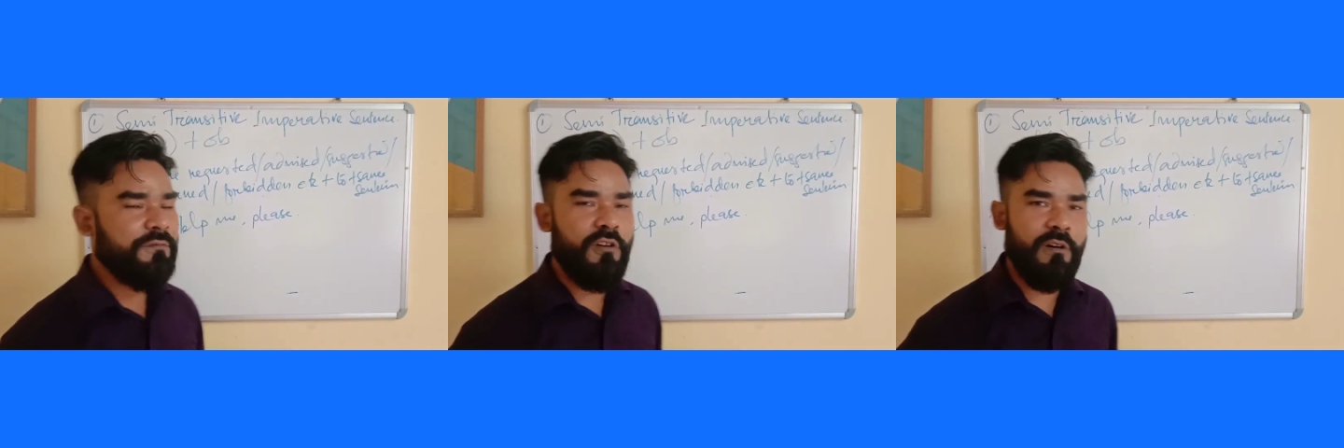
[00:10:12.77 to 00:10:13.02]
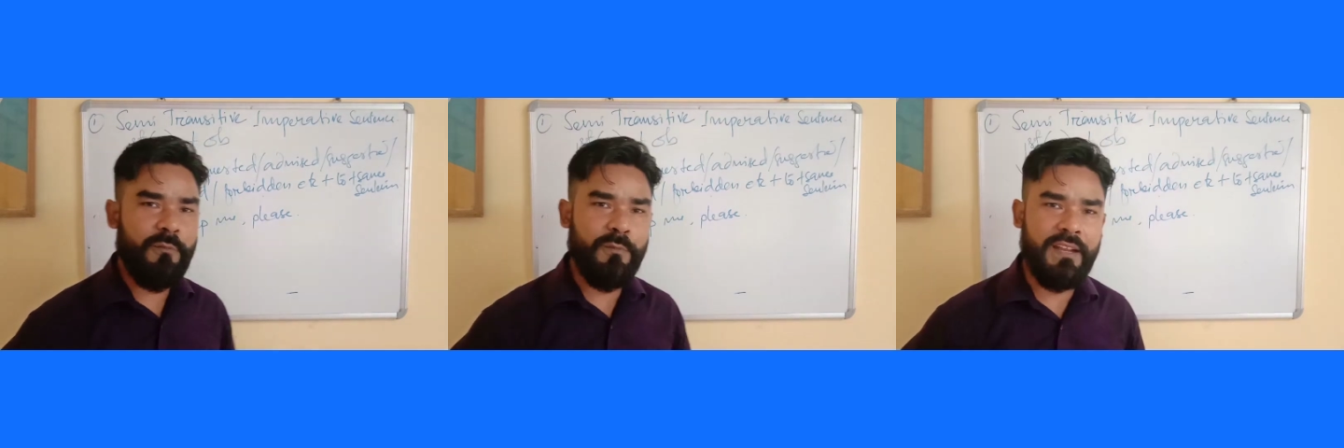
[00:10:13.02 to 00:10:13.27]

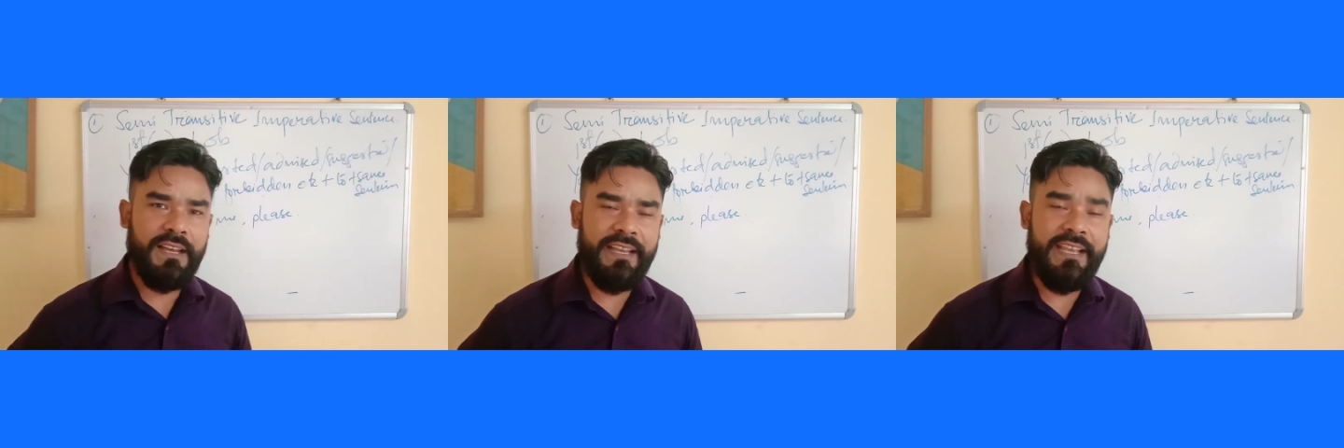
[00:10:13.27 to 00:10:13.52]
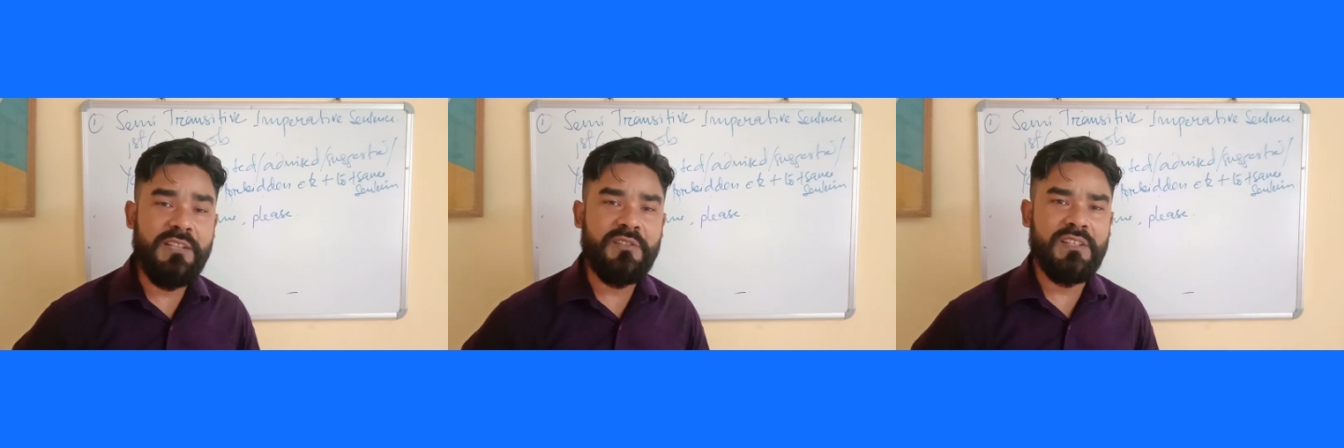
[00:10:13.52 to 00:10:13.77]
formula
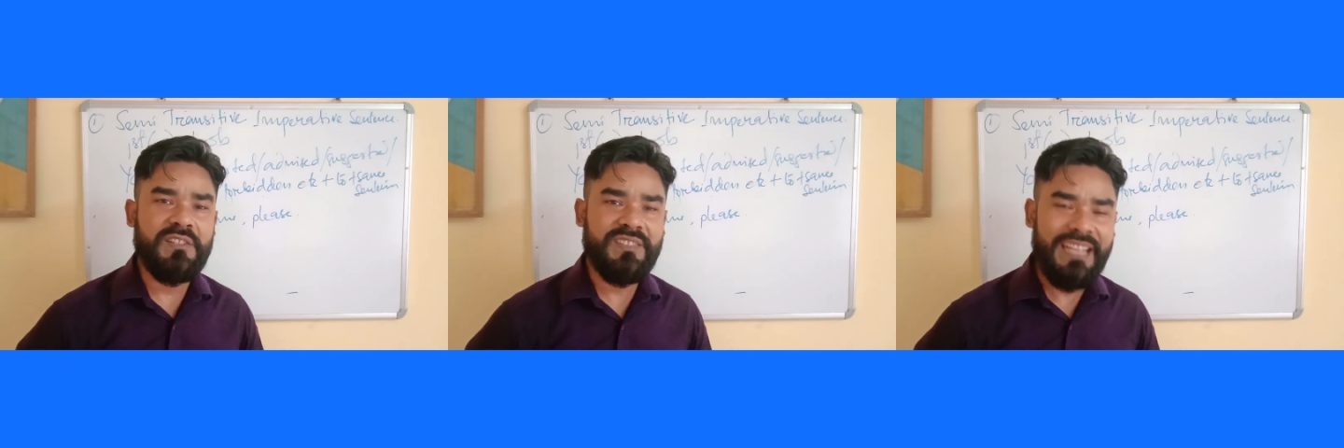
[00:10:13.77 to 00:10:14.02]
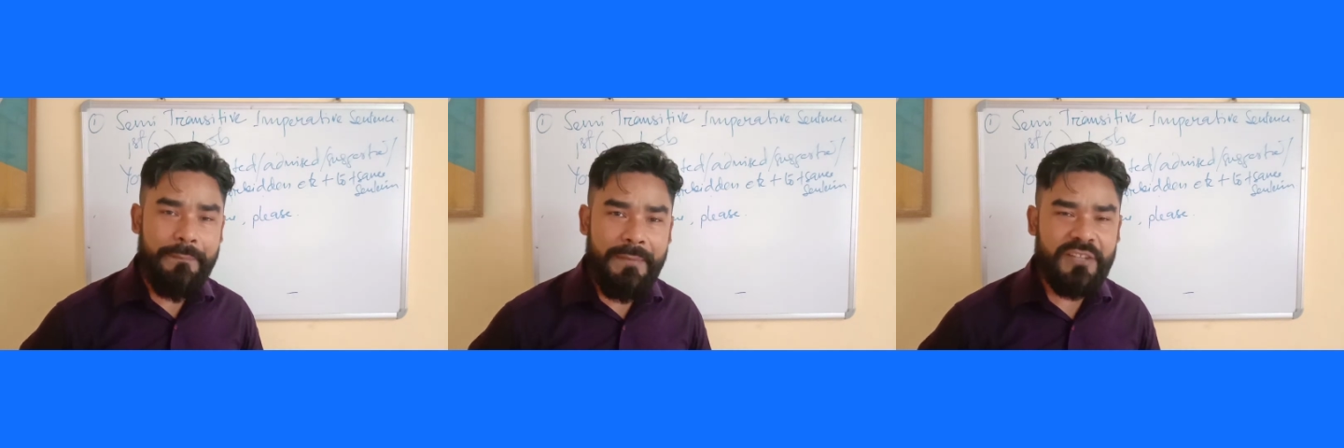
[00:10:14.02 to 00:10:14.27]
is a
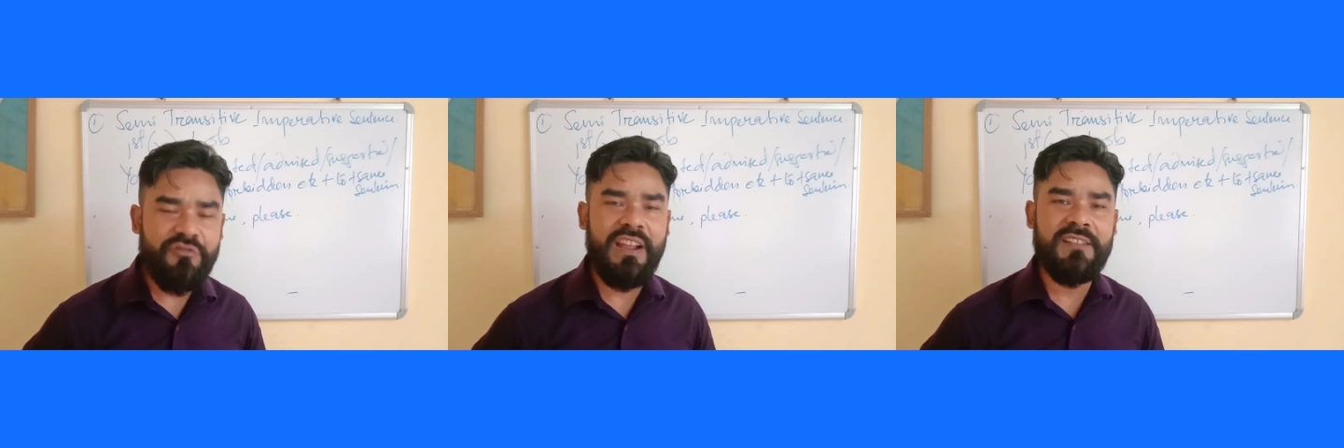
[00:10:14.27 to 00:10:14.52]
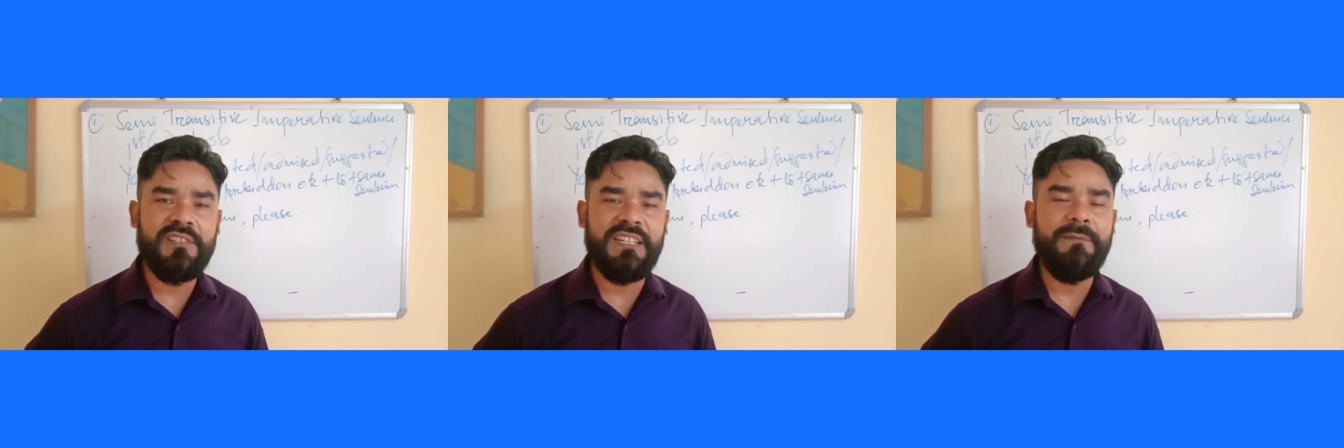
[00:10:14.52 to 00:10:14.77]

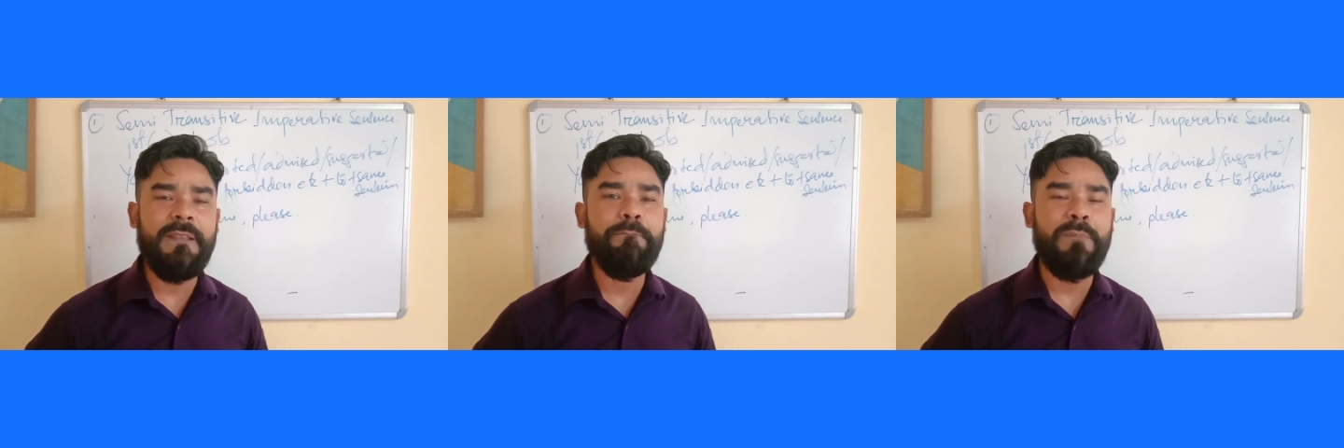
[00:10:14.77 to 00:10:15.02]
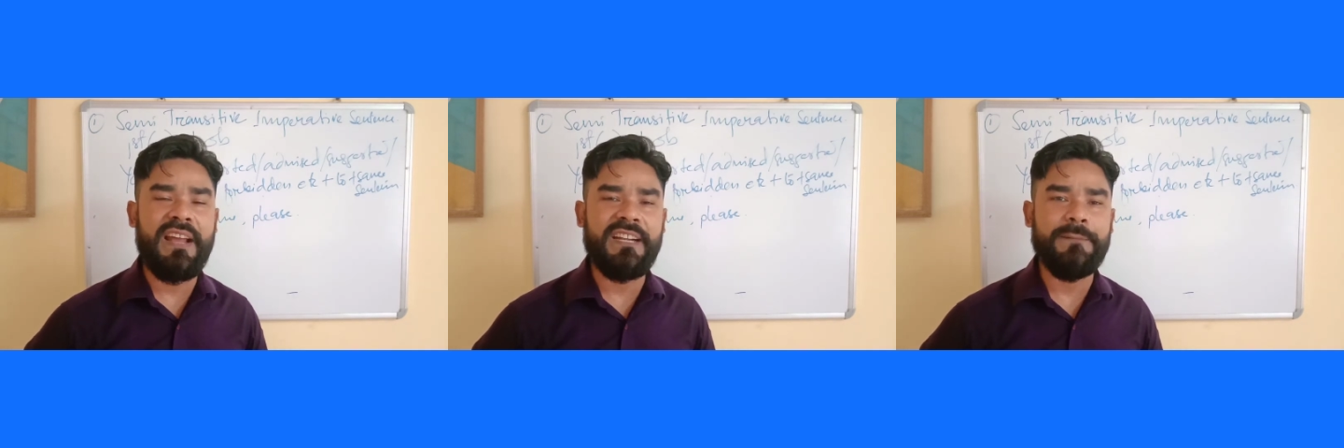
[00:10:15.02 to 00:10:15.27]
semi-transitive
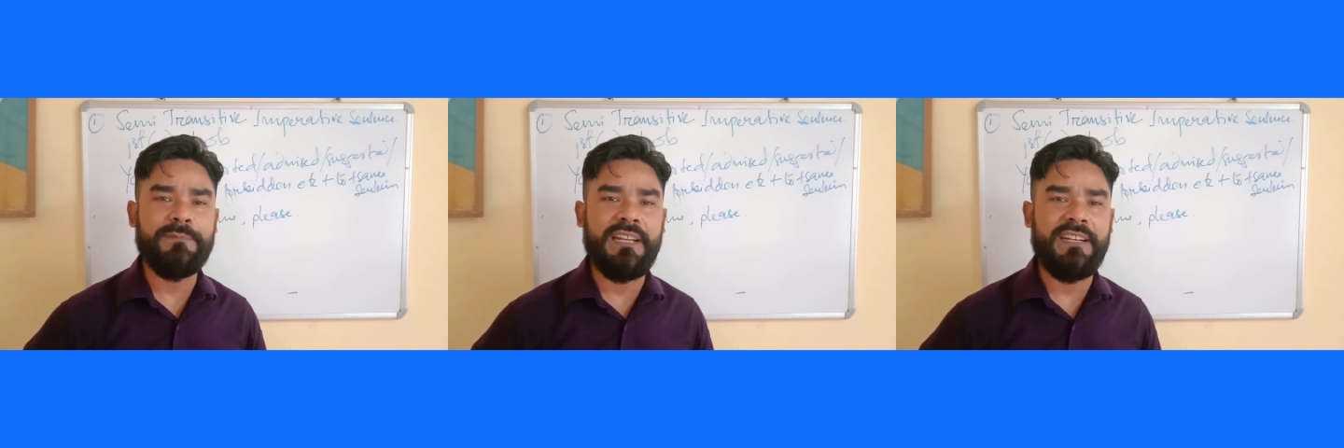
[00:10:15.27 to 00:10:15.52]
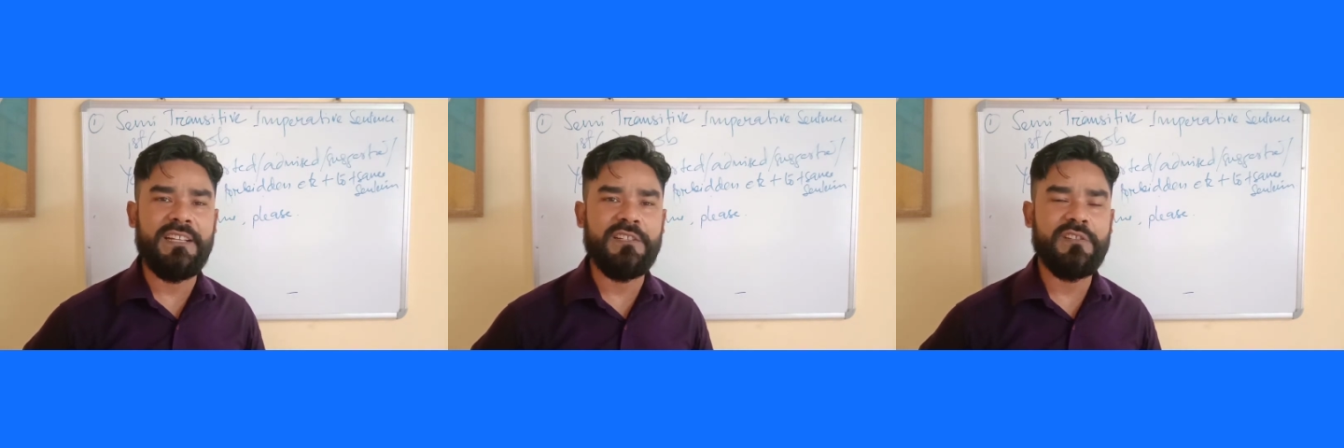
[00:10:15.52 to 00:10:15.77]
imperative
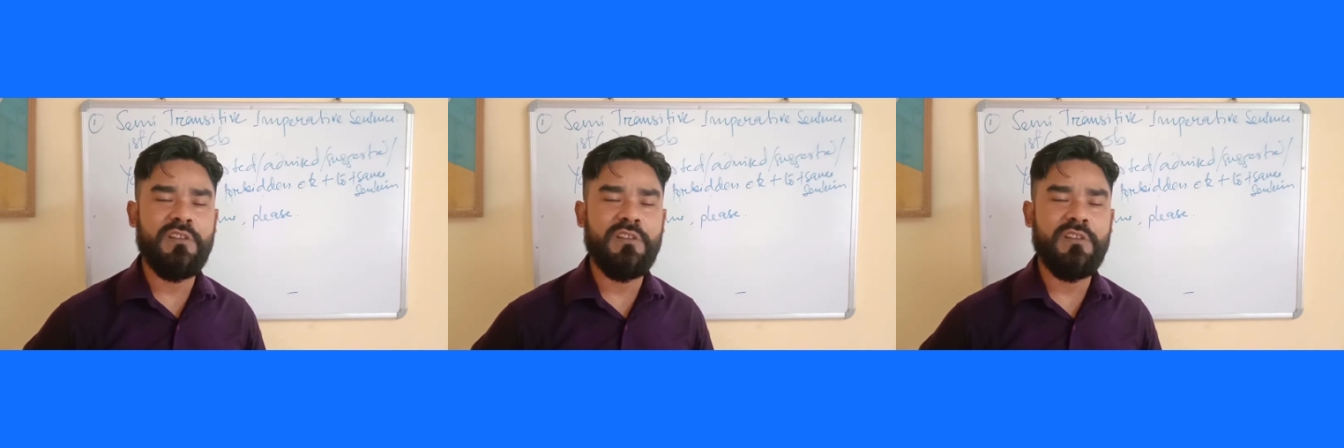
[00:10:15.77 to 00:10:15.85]
sentence.